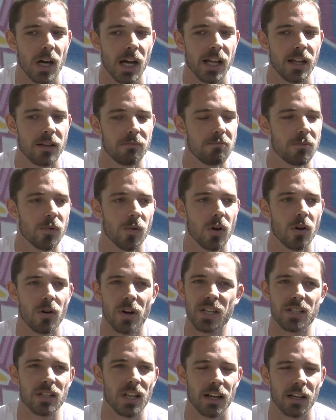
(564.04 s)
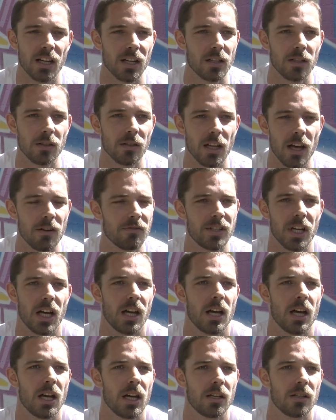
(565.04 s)
I always loved
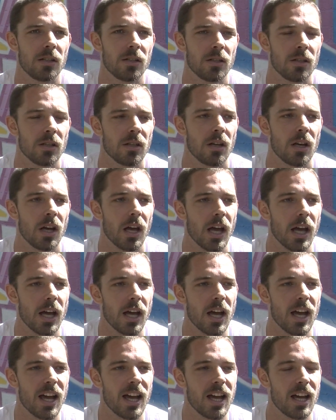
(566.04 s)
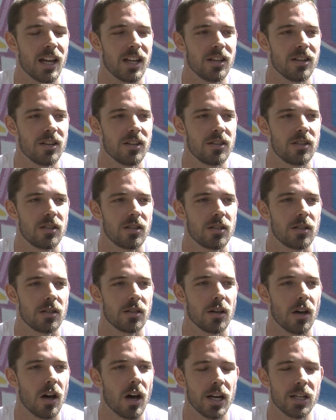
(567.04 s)
art, and
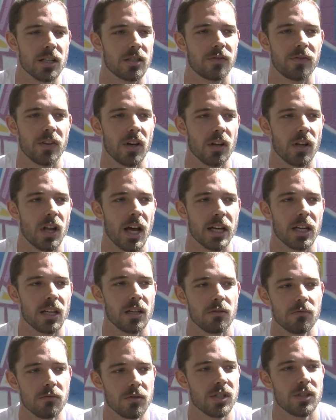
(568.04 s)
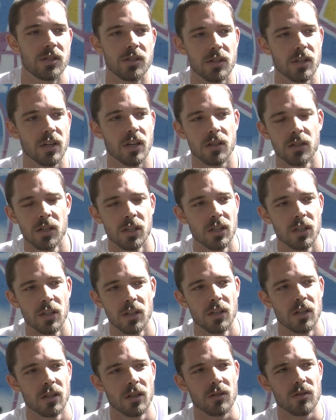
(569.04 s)
I just felt like it was the
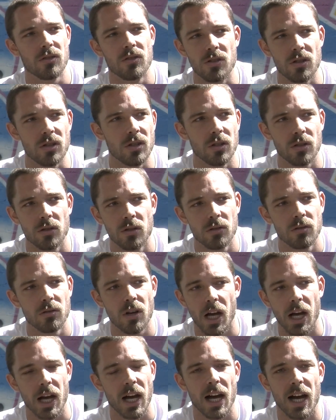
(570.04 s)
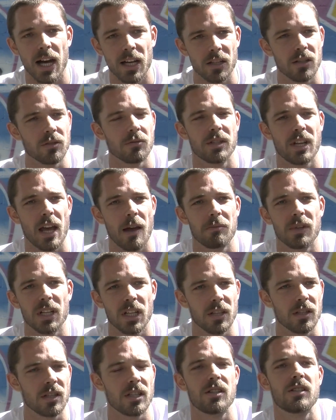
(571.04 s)
new art that was
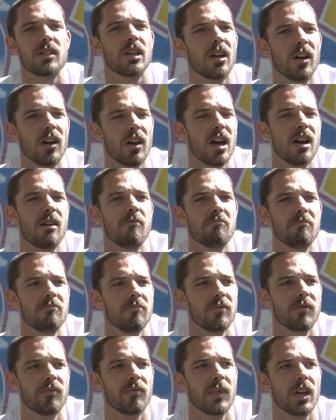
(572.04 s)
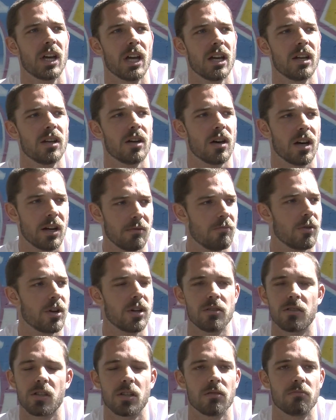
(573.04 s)
happening at this time, and I
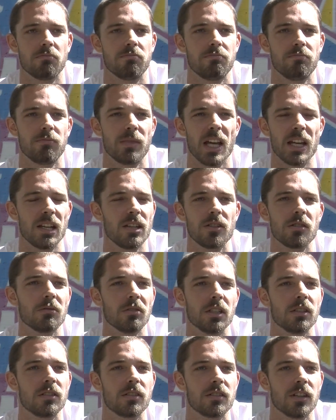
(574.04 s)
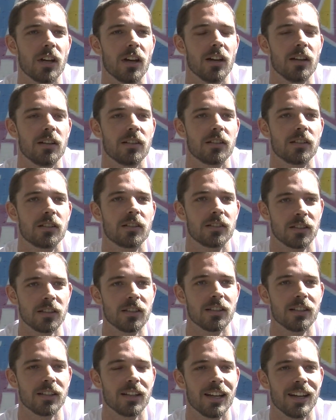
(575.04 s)
wanted to get into it. So
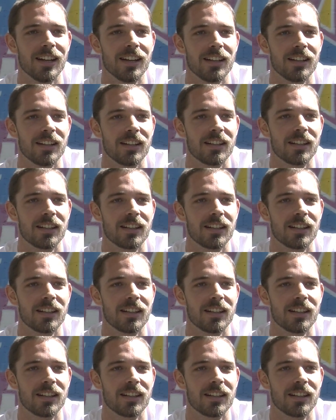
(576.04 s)
yeah.